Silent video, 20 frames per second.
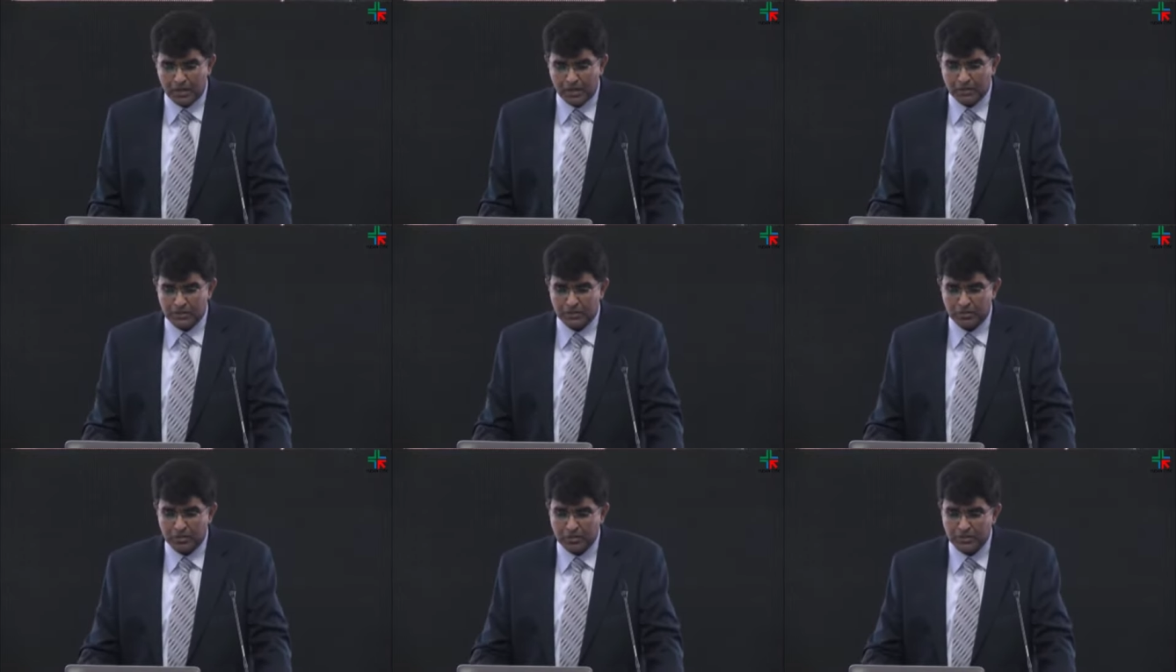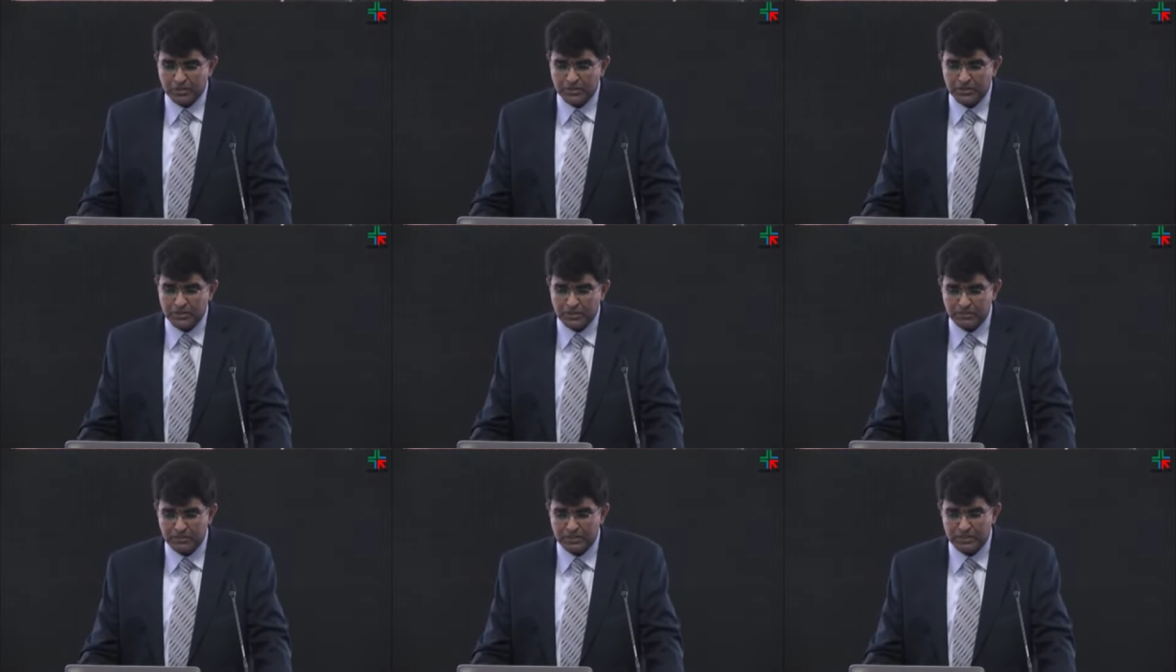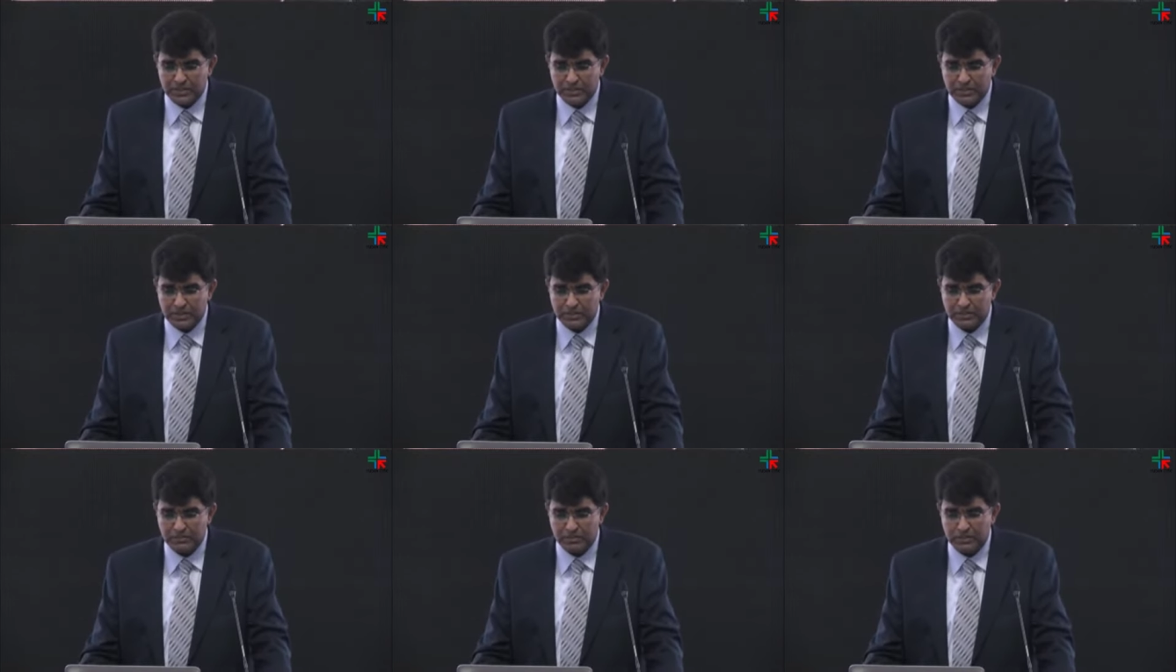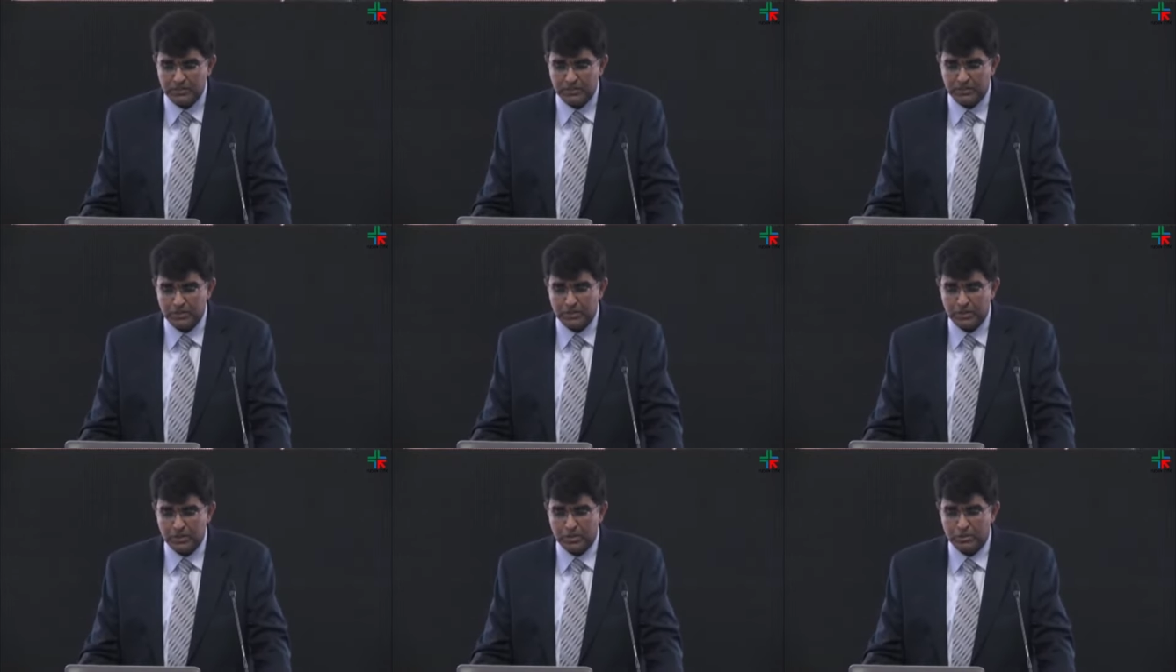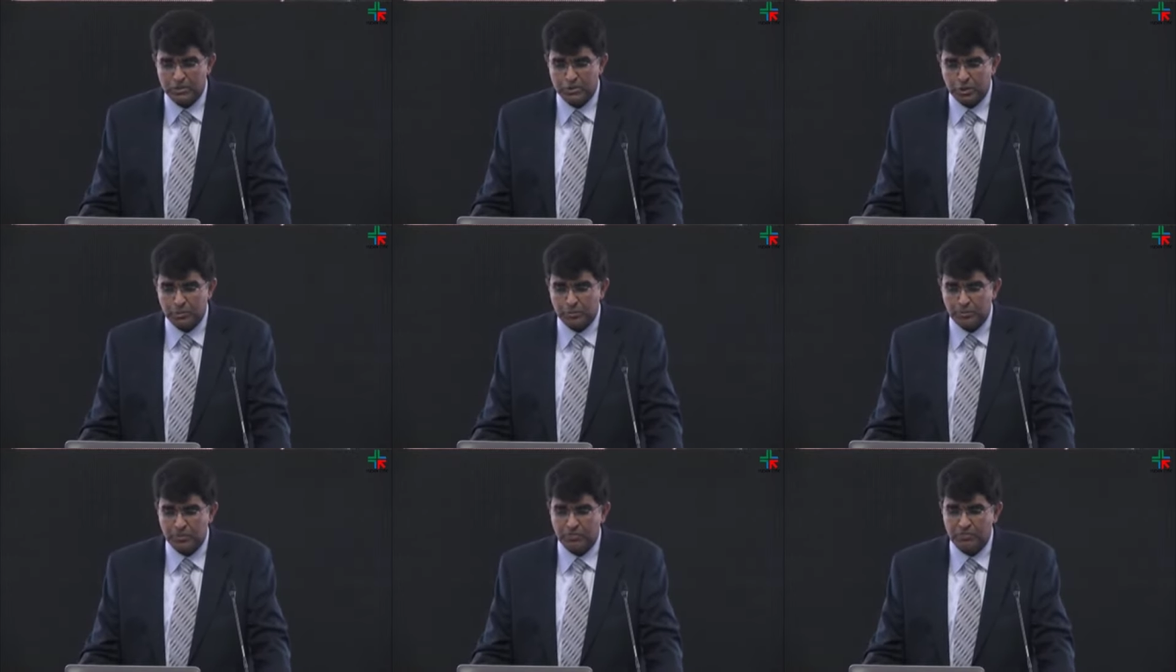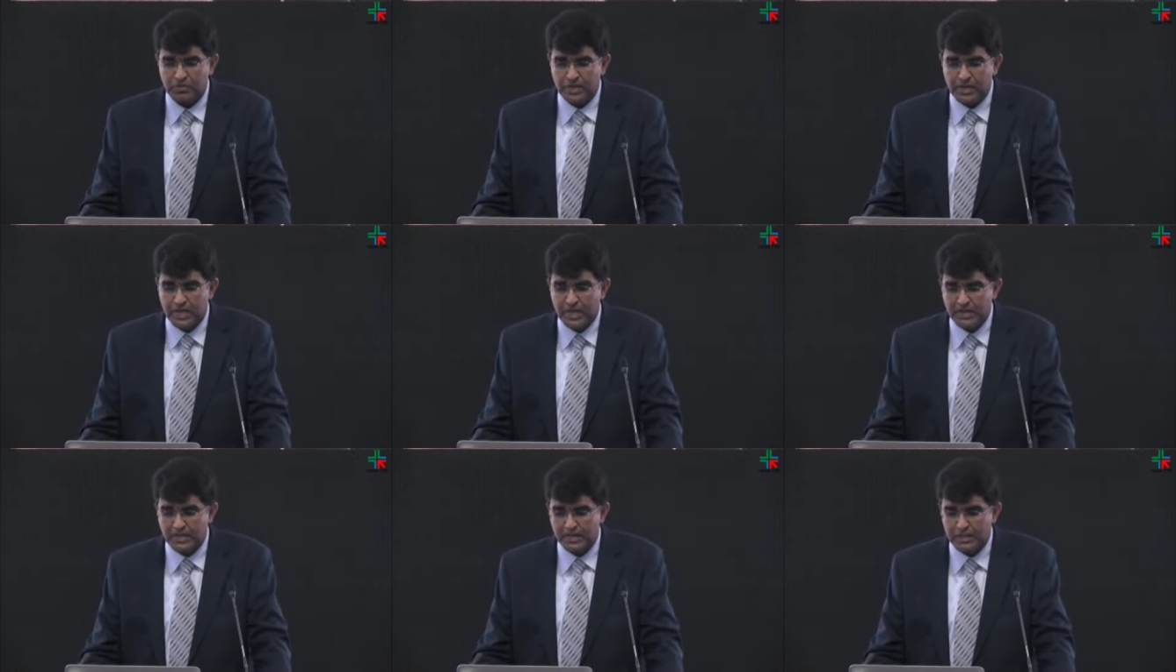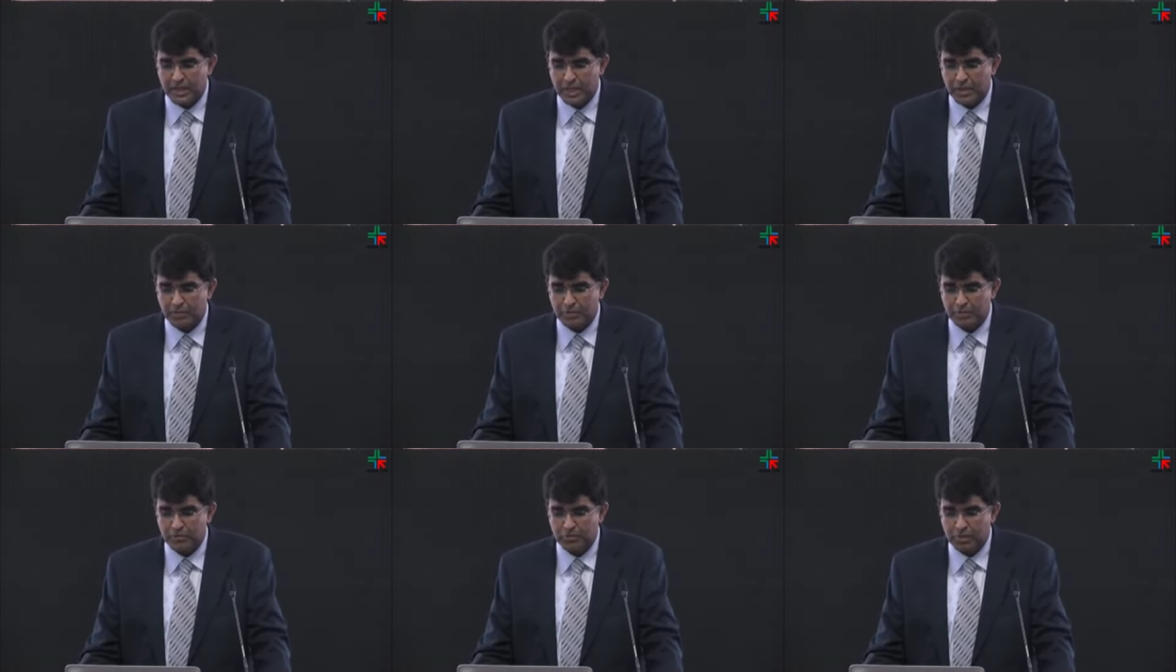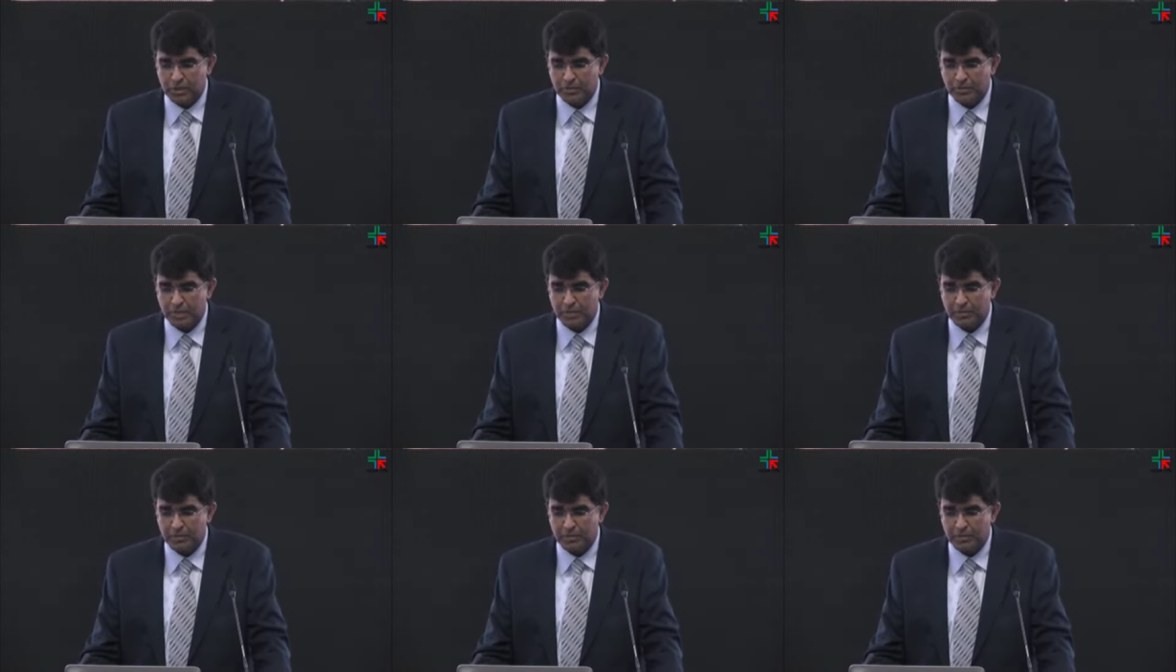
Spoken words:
The question that was addressed was, should prophylactic hypervolemia